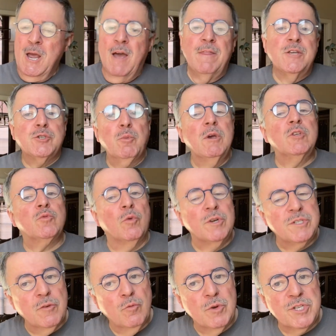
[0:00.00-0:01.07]
And this week's
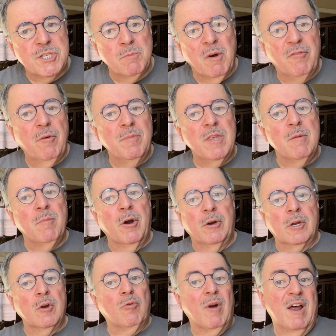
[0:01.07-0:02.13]
words of wisdom are from the
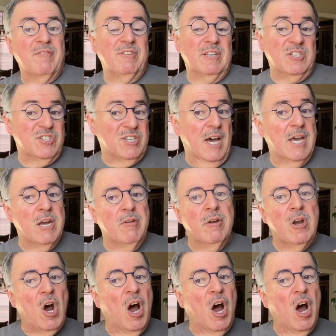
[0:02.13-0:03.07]
American graphic designer and